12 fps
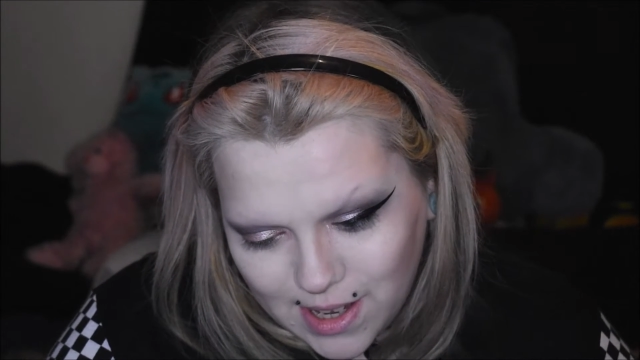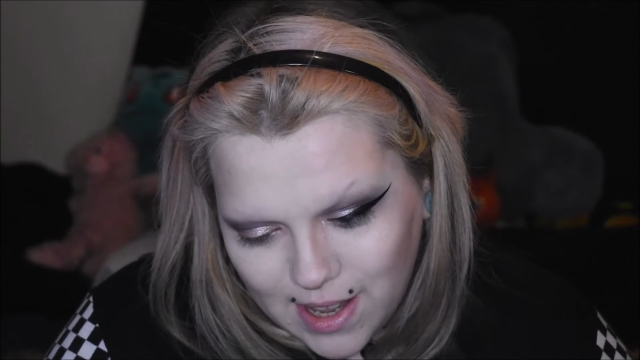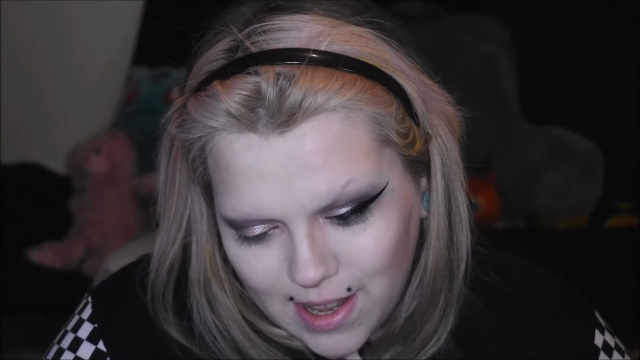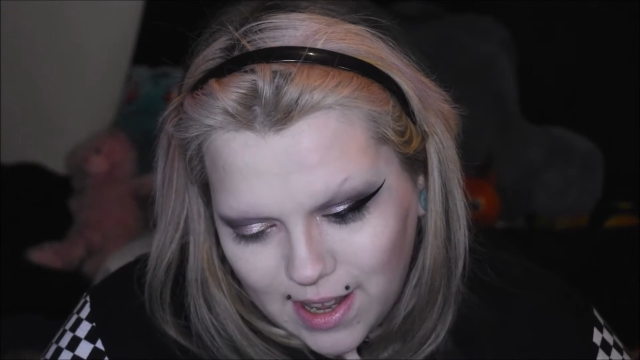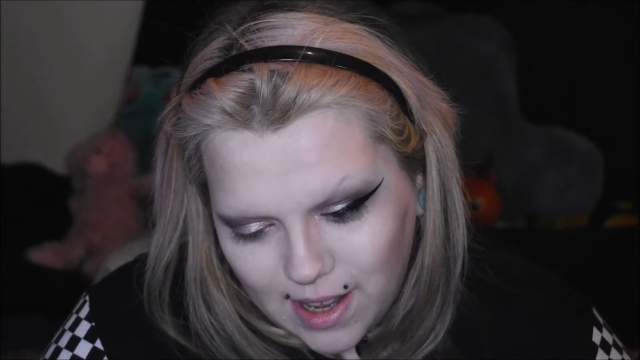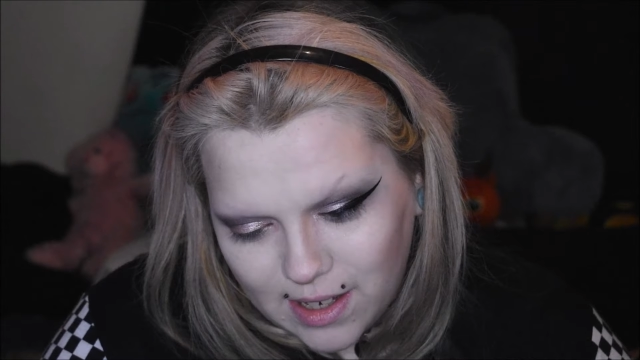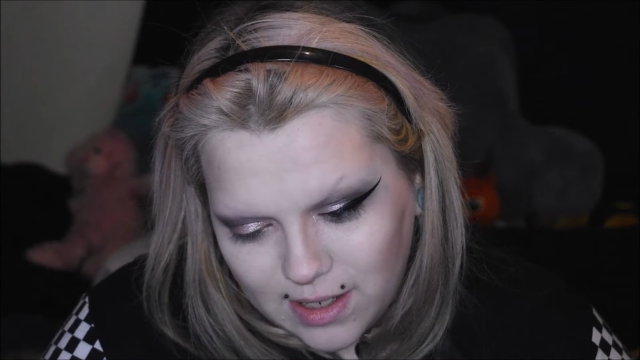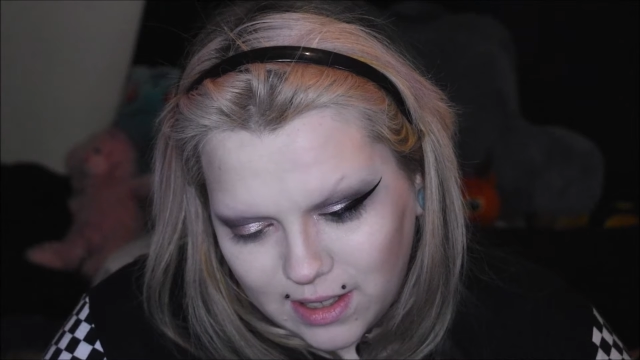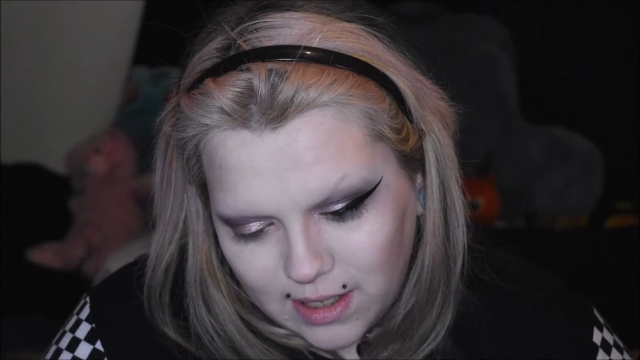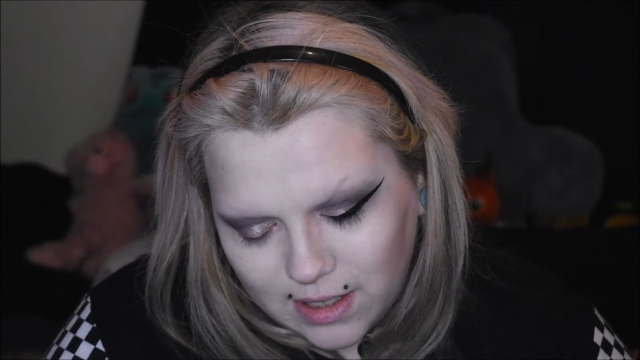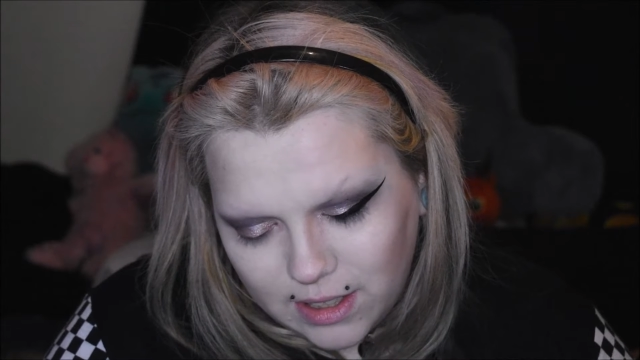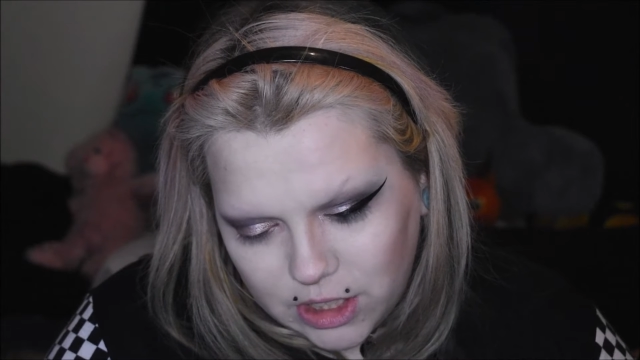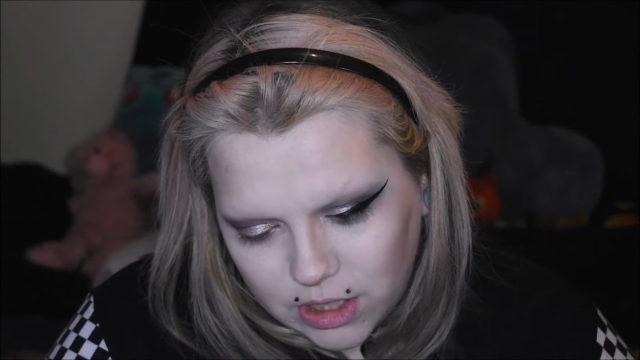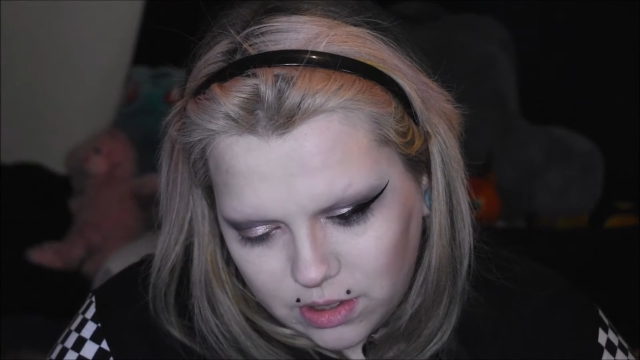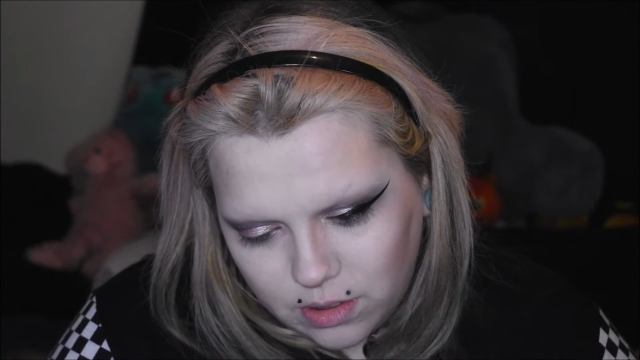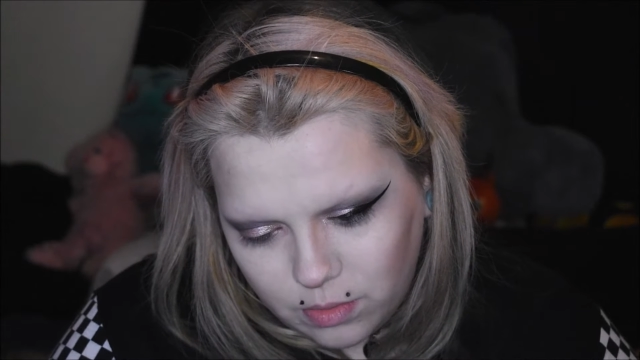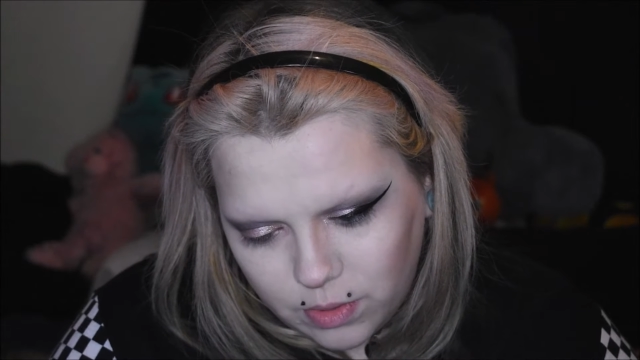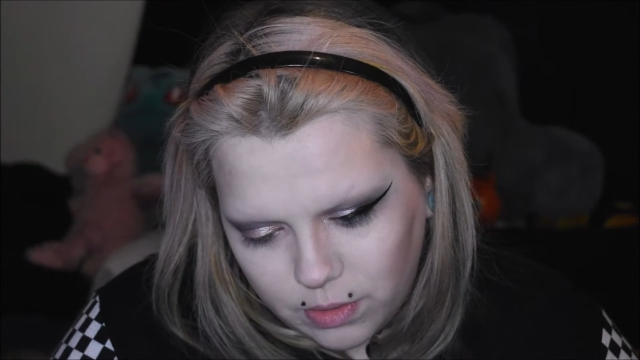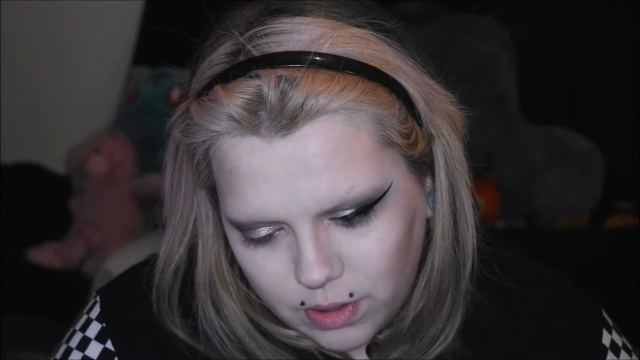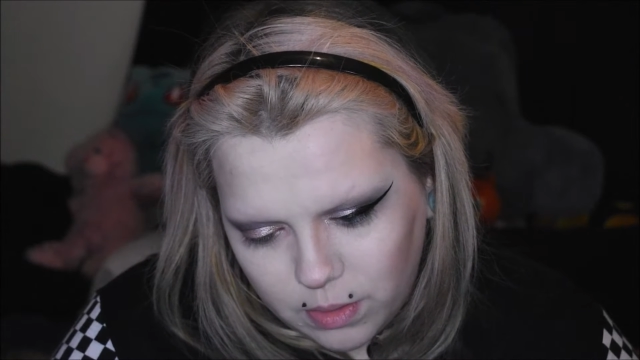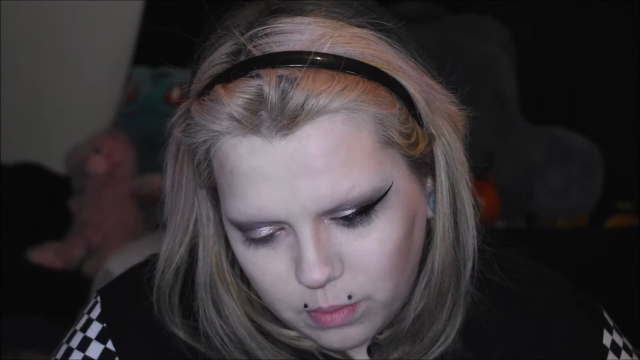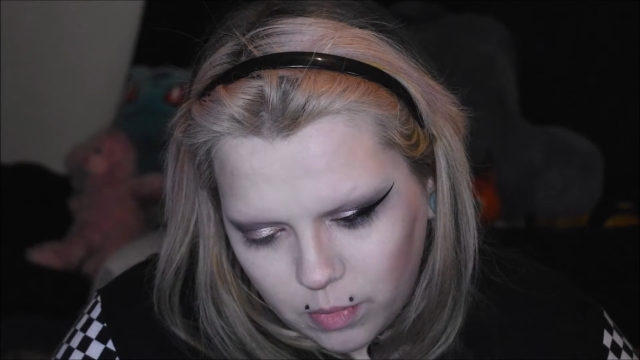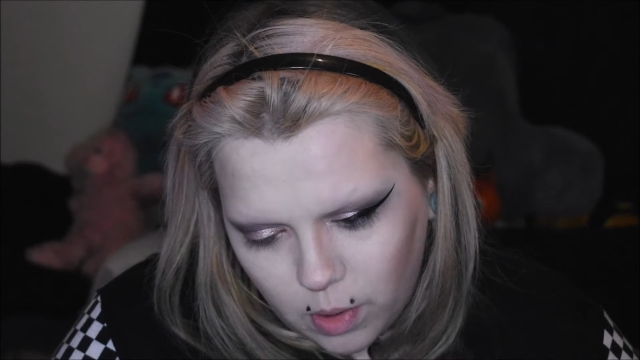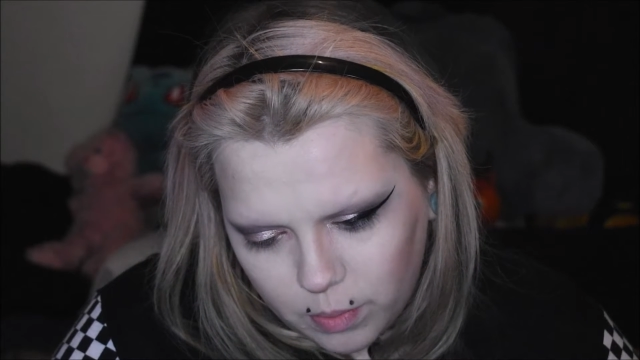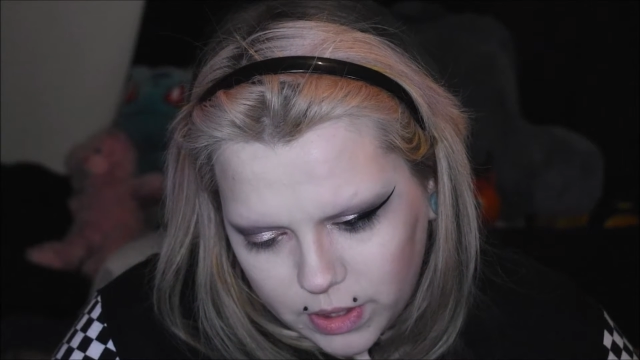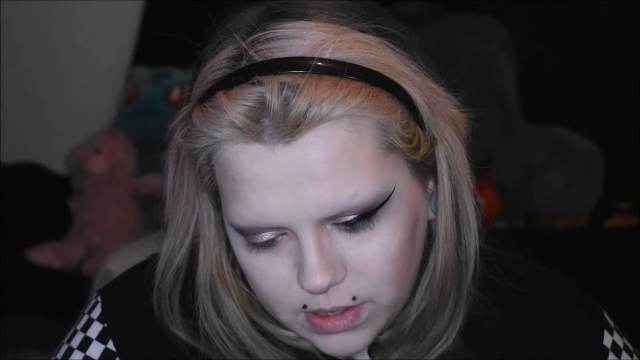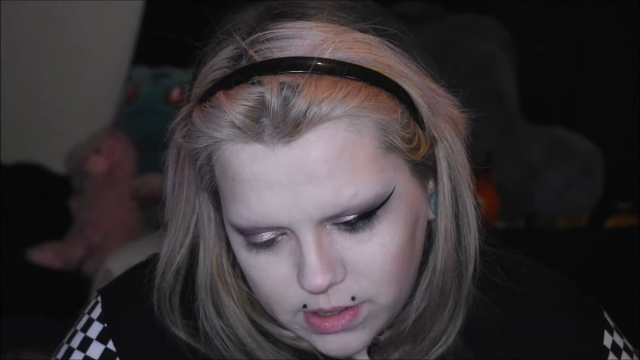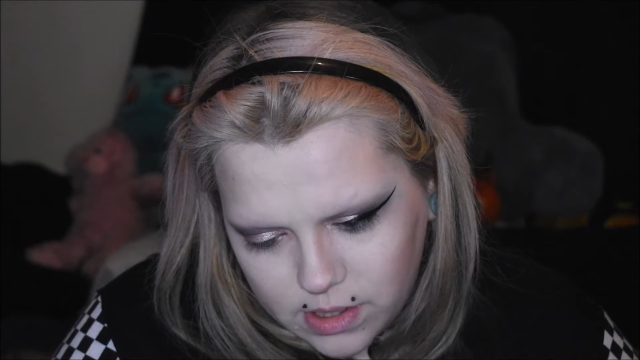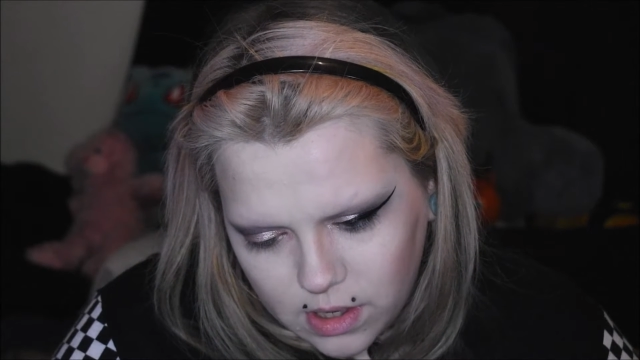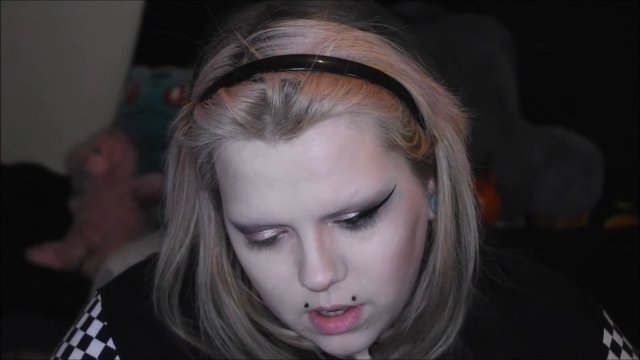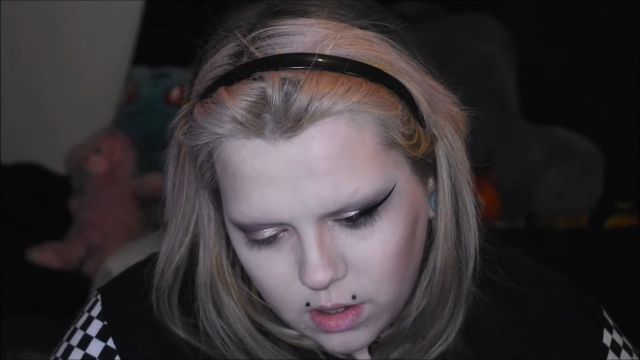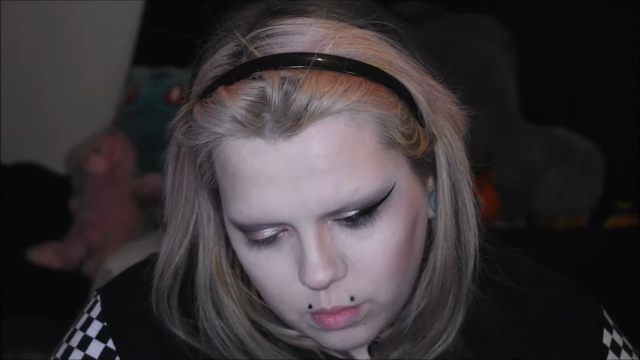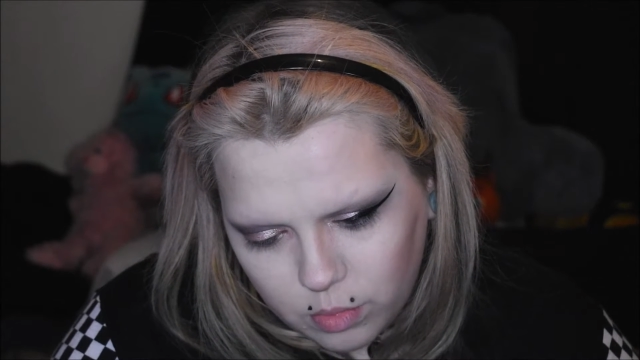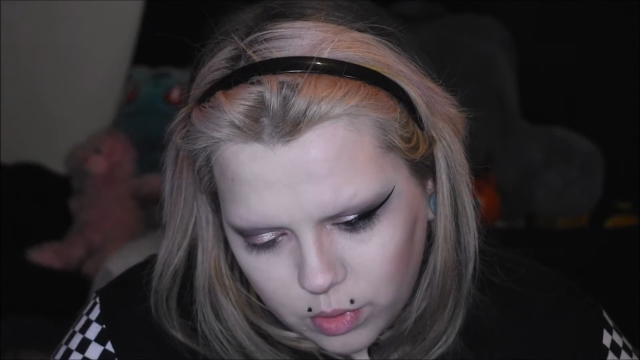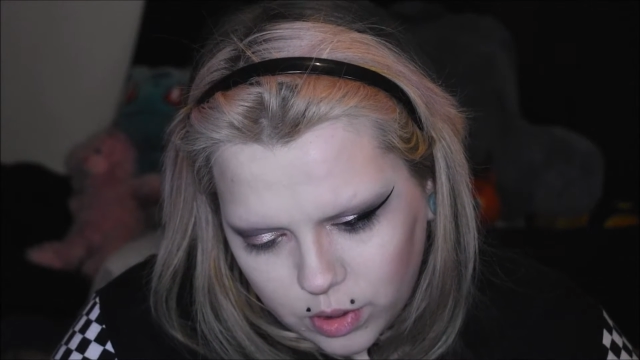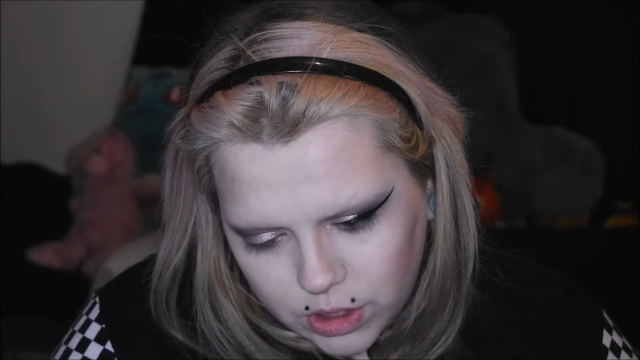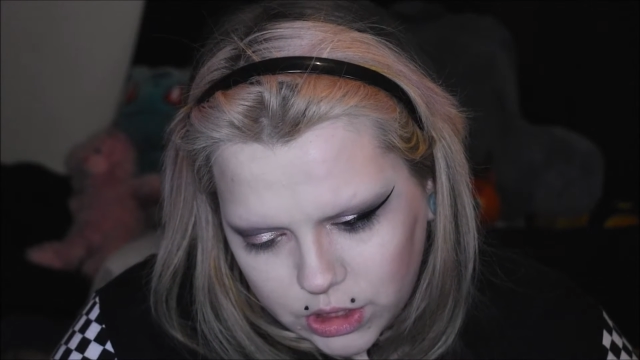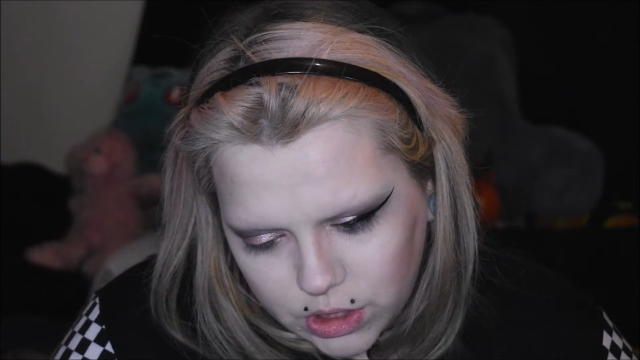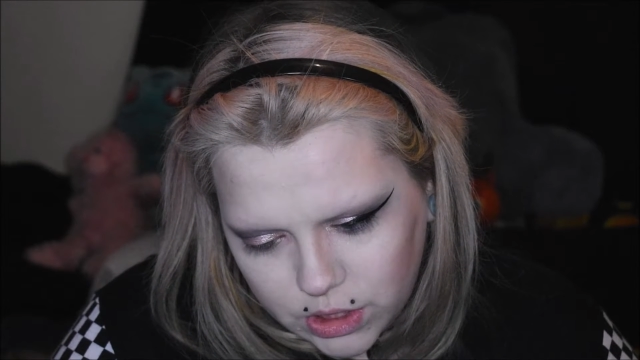and in a gentle fluid moment, brush